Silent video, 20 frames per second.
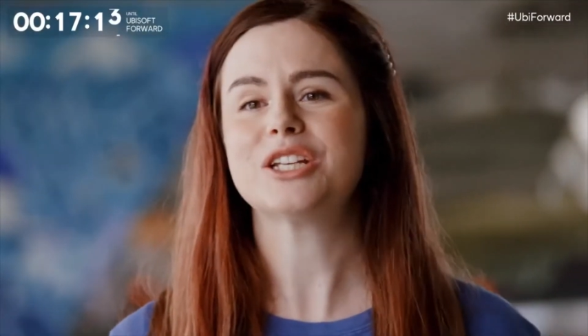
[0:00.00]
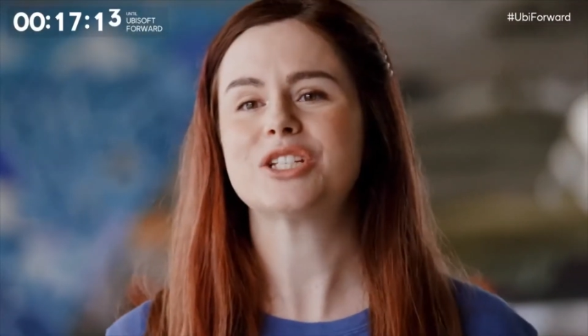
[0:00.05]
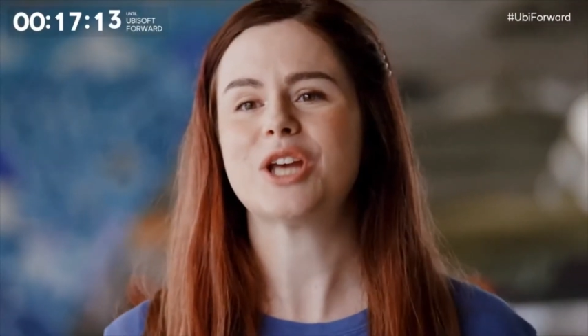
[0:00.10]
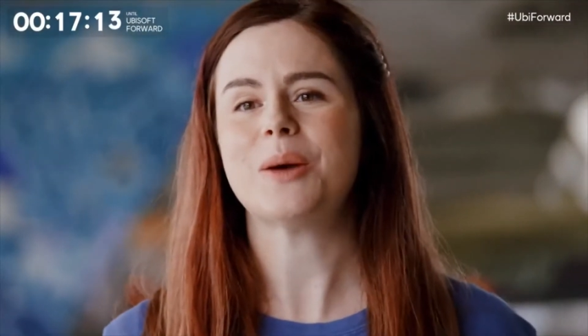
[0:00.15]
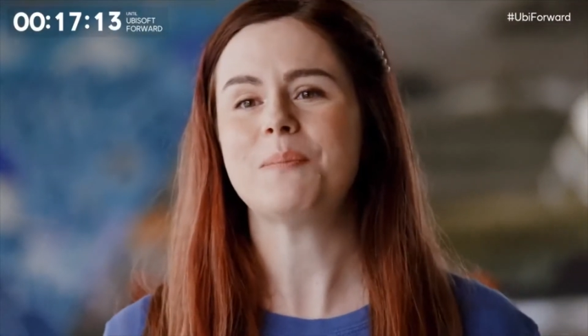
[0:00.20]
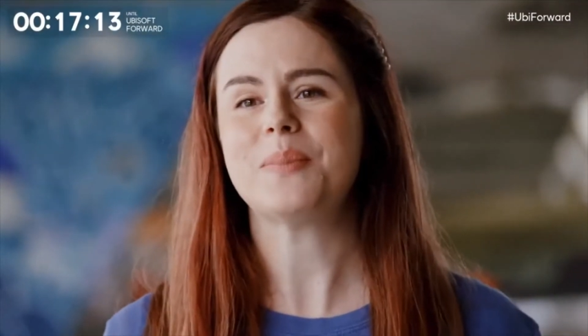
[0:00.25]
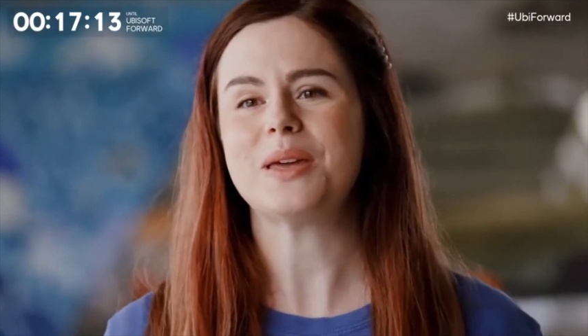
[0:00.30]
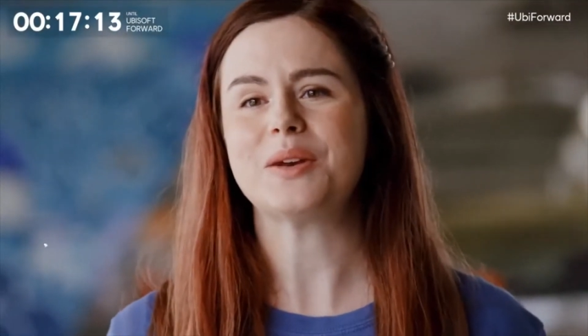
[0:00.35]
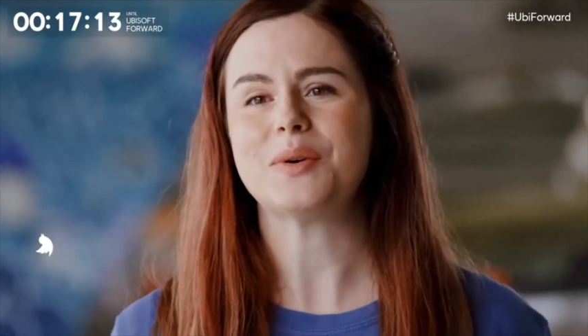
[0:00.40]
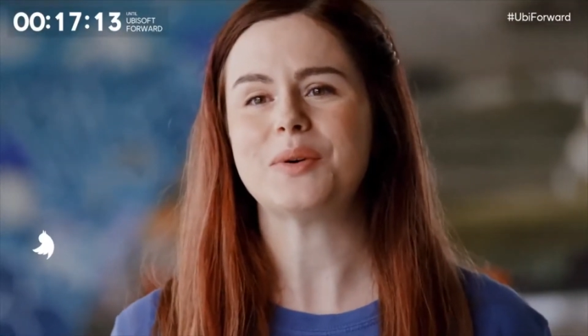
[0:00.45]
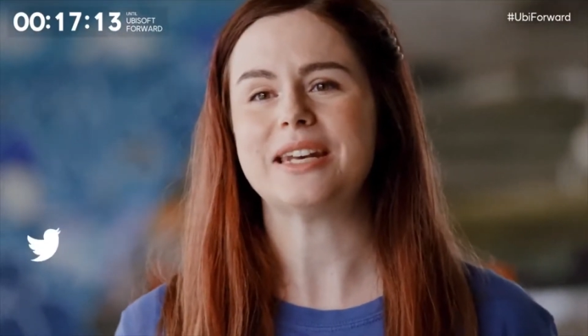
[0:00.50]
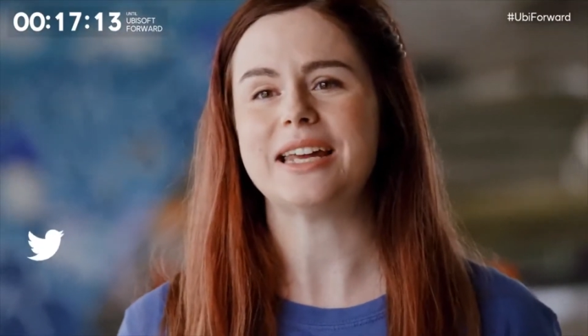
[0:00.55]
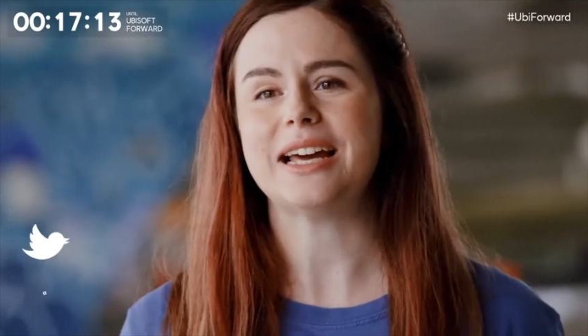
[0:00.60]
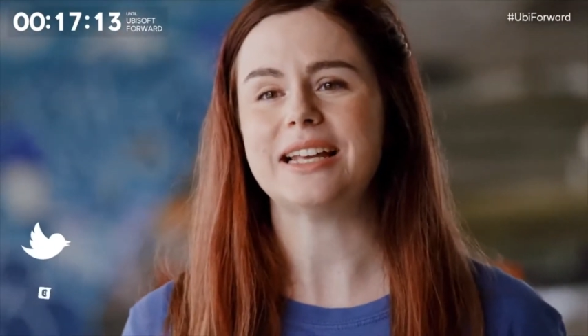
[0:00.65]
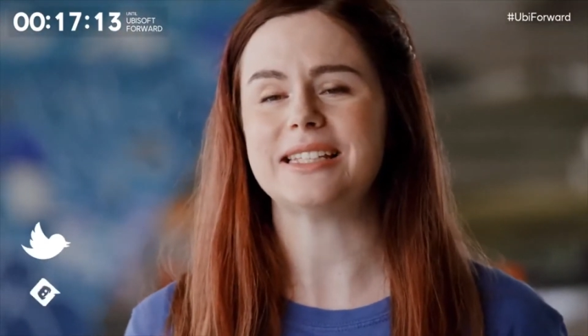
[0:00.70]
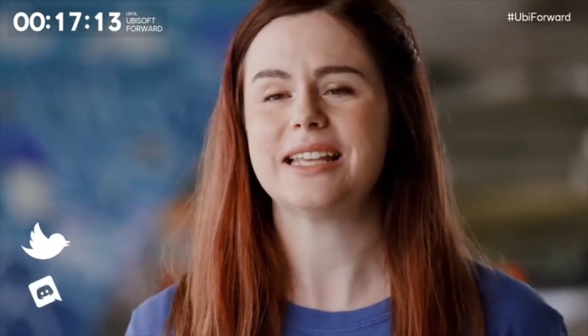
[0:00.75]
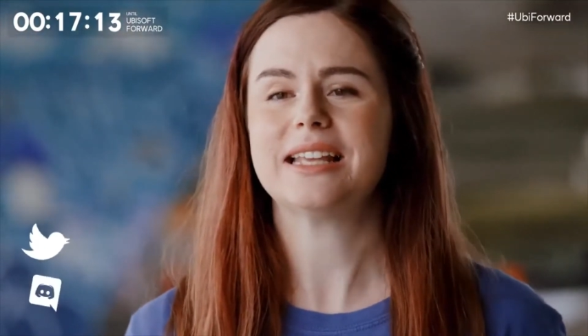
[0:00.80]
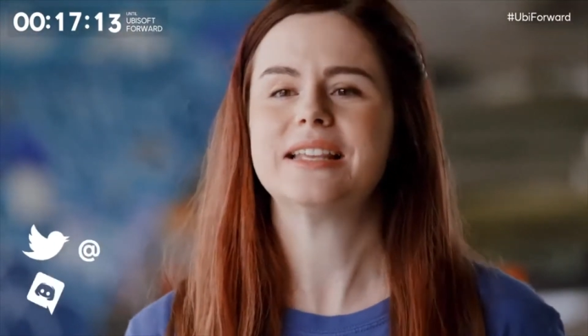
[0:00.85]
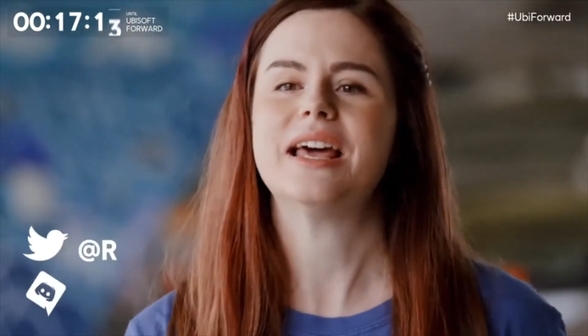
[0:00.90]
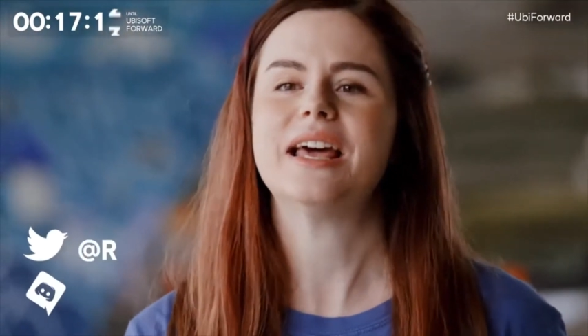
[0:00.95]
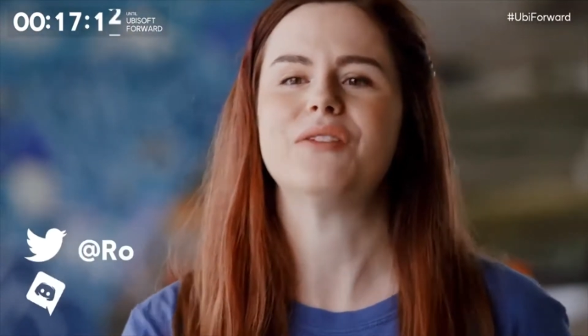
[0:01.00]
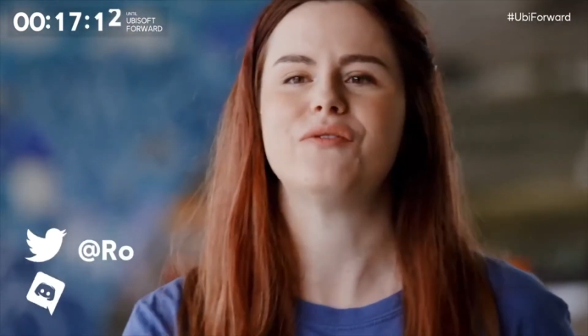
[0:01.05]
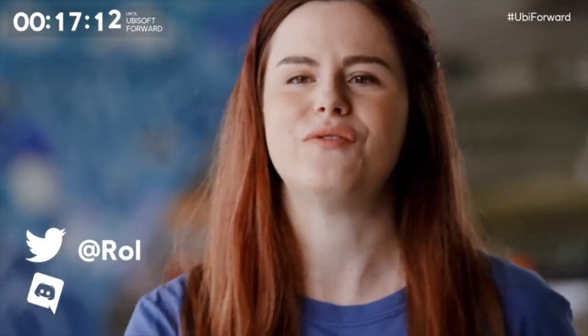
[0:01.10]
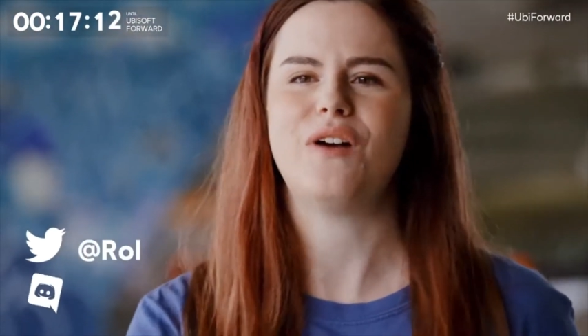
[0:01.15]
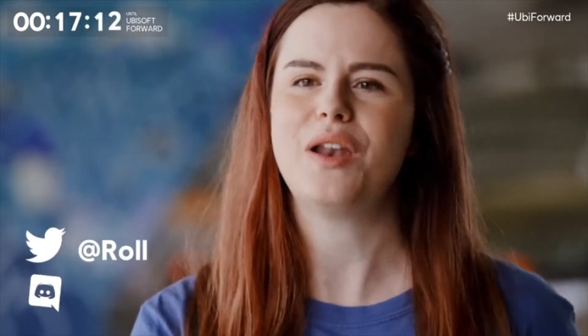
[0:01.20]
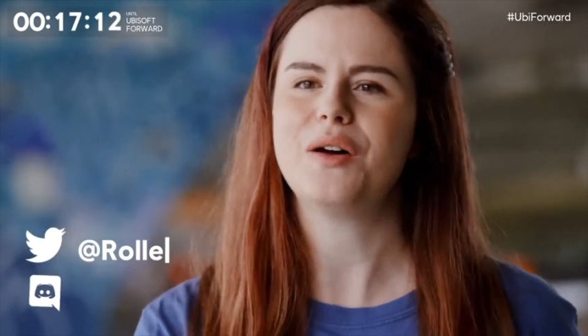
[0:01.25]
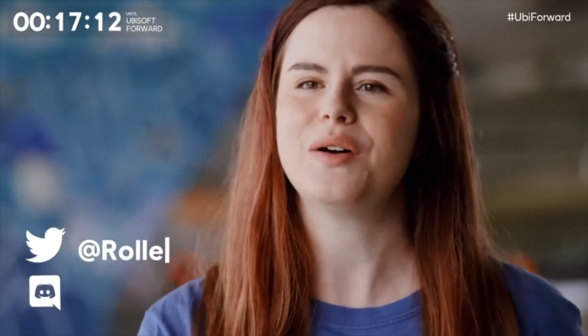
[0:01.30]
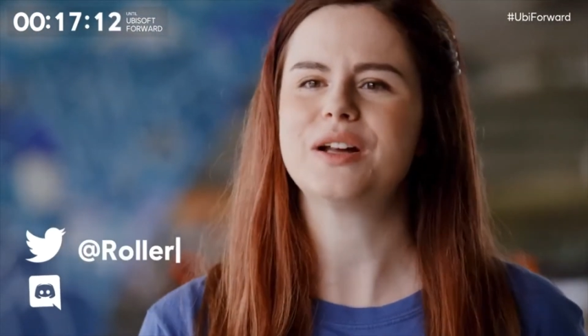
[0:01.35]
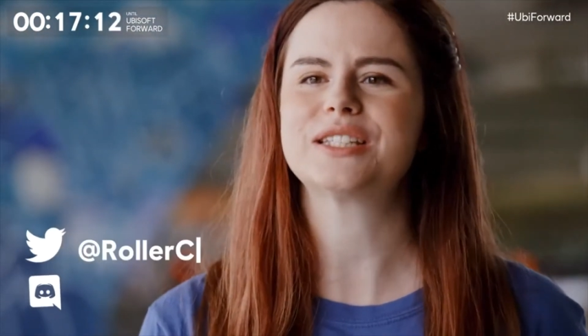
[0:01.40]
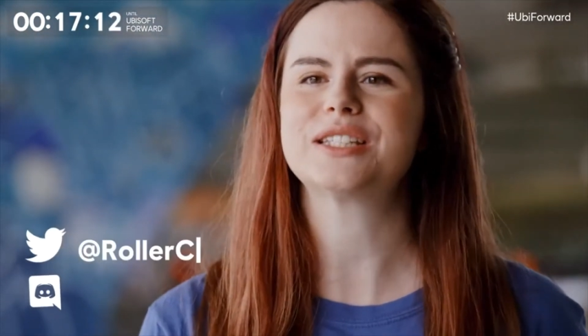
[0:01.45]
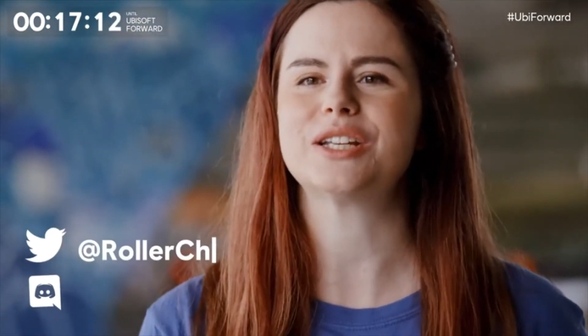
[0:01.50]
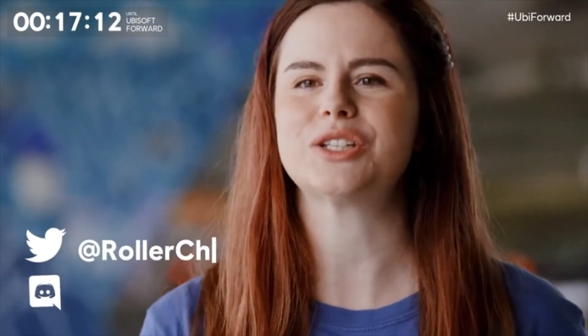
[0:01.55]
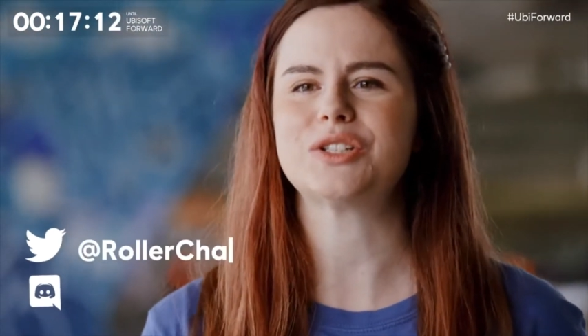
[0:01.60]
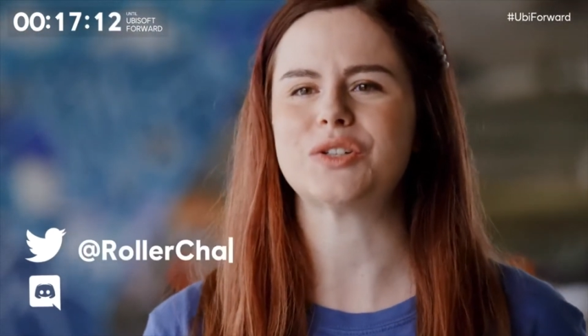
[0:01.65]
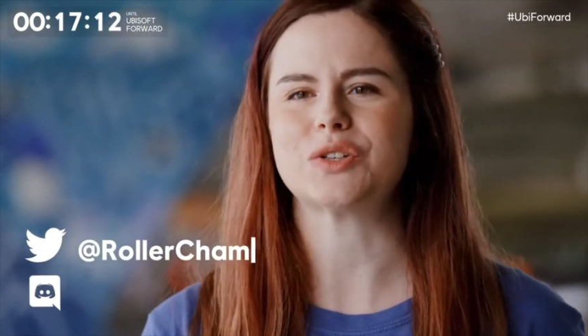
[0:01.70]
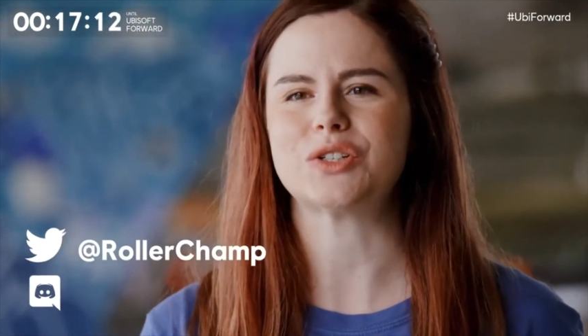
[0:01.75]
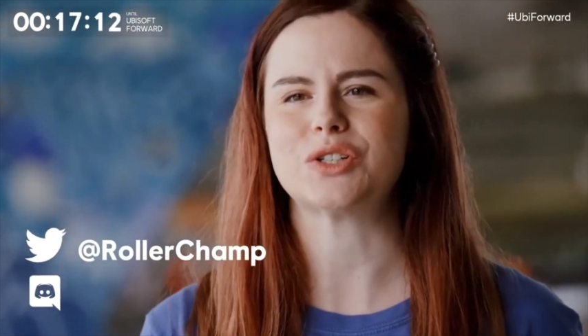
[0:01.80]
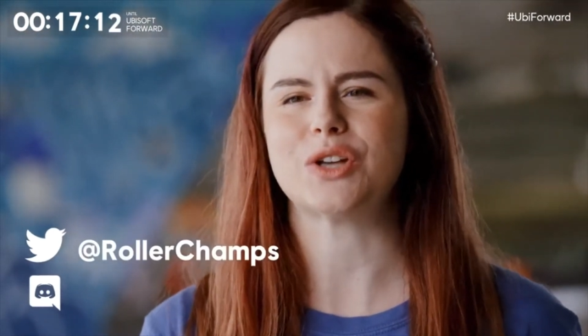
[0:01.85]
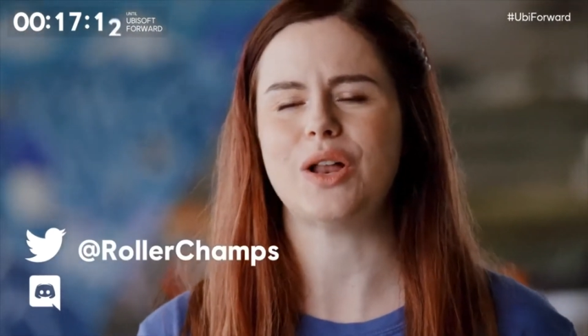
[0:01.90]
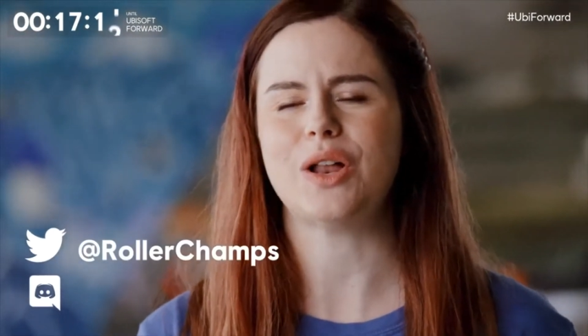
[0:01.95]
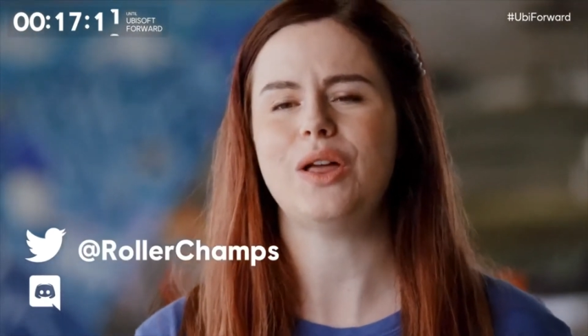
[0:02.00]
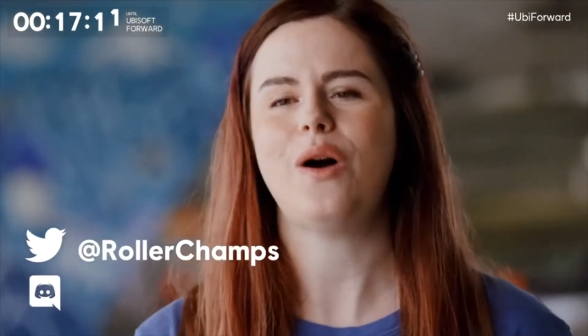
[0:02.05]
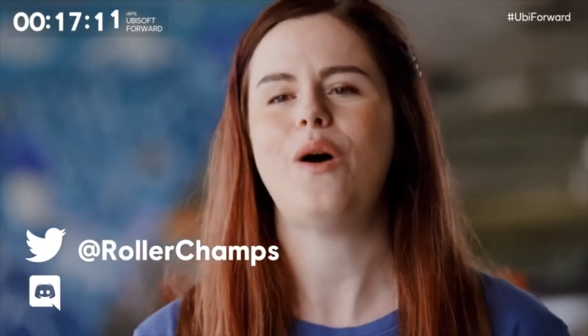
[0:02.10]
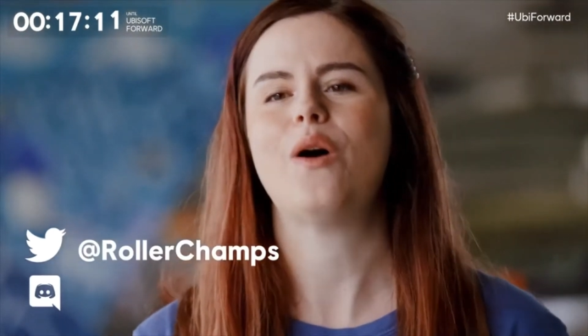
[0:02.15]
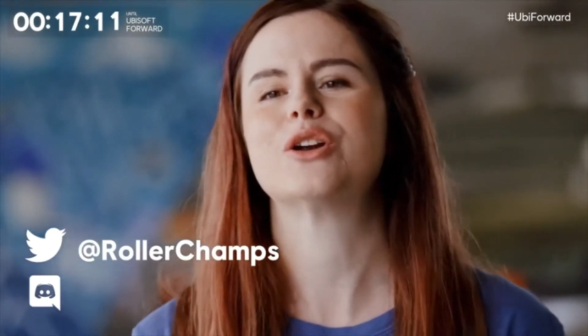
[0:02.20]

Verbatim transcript: a it's like